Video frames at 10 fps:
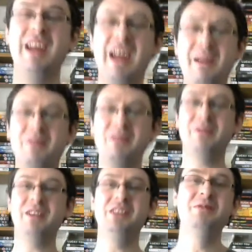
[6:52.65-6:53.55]

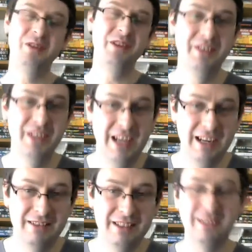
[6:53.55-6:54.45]
everything you want on the
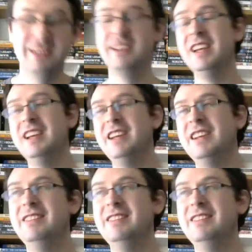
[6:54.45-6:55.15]
outside. You